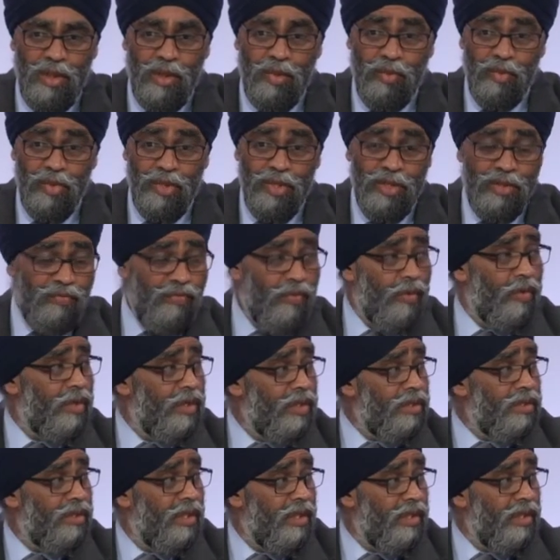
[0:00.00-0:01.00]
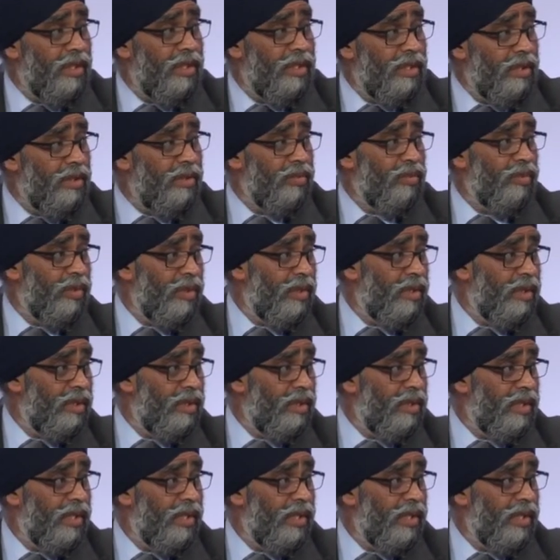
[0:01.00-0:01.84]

We need to focus on dealing with